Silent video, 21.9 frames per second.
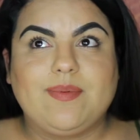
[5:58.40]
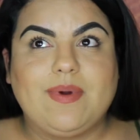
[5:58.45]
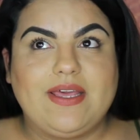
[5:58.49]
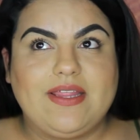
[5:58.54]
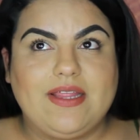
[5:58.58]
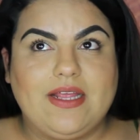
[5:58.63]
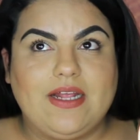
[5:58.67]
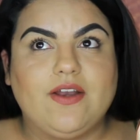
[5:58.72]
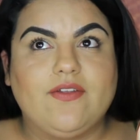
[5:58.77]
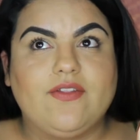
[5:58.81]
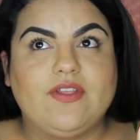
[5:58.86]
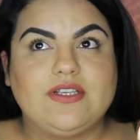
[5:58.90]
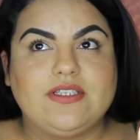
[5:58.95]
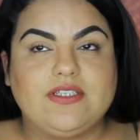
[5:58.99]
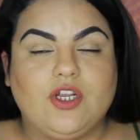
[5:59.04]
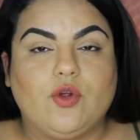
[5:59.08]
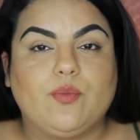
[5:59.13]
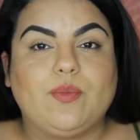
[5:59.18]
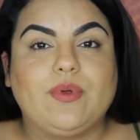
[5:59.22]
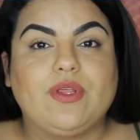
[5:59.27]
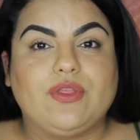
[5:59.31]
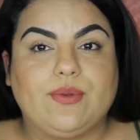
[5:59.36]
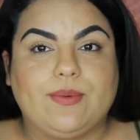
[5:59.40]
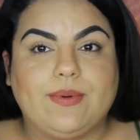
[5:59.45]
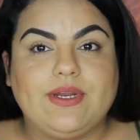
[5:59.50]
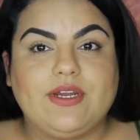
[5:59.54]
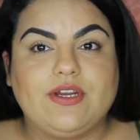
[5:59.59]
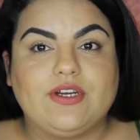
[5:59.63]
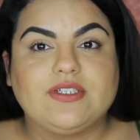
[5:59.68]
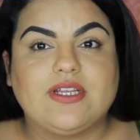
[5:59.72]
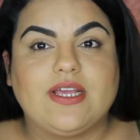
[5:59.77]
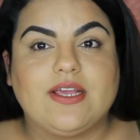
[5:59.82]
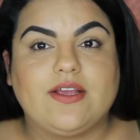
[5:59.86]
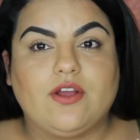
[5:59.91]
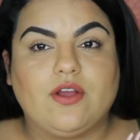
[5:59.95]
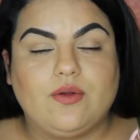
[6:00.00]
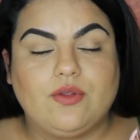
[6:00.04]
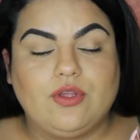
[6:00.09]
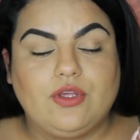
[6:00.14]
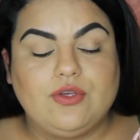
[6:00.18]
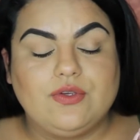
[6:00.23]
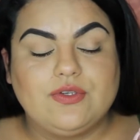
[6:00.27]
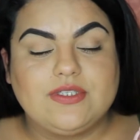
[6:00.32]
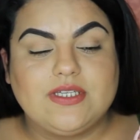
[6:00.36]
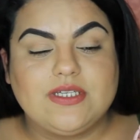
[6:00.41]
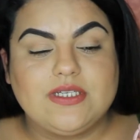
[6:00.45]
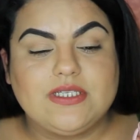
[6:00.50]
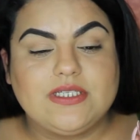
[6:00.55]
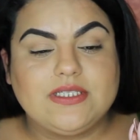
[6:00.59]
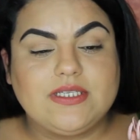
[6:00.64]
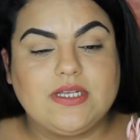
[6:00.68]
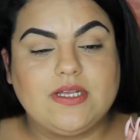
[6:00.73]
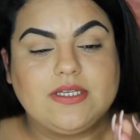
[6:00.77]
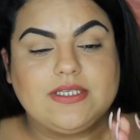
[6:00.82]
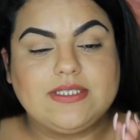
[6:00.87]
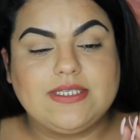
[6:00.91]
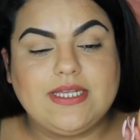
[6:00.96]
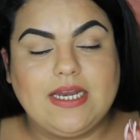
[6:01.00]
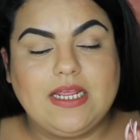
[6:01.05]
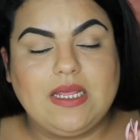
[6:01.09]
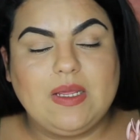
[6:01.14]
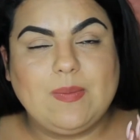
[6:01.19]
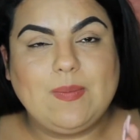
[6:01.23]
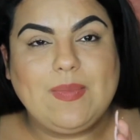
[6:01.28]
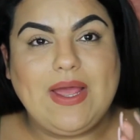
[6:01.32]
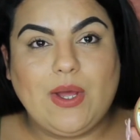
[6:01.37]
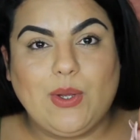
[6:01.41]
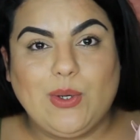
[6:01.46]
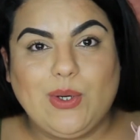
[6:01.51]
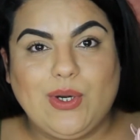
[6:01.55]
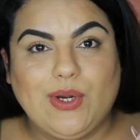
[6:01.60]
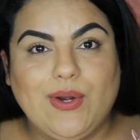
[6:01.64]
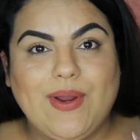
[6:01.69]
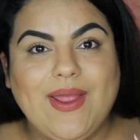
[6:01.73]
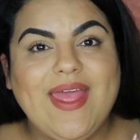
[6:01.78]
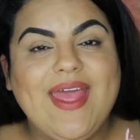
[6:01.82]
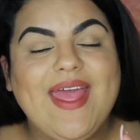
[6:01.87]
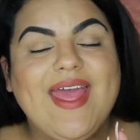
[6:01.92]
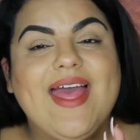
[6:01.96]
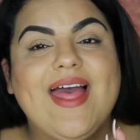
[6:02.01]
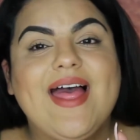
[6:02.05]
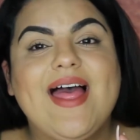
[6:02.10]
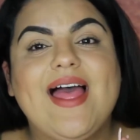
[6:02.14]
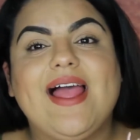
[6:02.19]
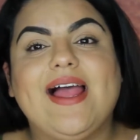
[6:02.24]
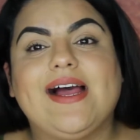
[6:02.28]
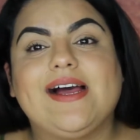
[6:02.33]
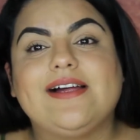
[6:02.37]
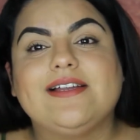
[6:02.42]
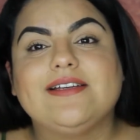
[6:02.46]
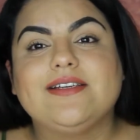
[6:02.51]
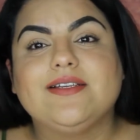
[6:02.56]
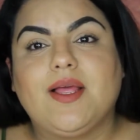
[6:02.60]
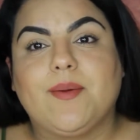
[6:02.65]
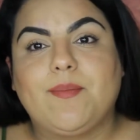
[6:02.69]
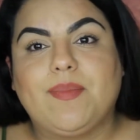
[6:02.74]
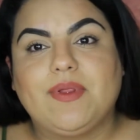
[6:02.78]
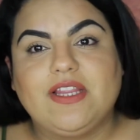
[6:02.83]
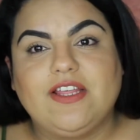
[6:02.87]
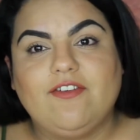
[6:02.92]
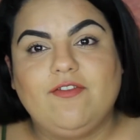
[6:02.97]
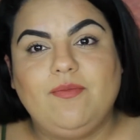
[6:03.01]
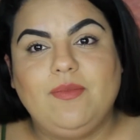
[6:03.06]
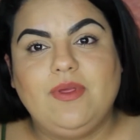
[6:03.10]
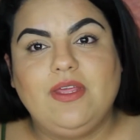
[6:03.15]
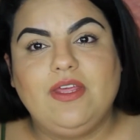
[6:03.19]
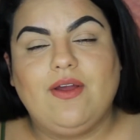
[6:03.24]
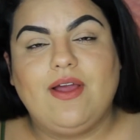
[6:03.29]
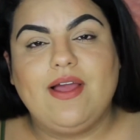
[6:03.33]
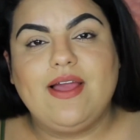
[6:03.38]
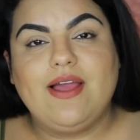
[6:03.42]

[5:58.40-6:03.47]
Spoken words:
By the end of this year, it'll be 3 years I use this setting powder. And believe me,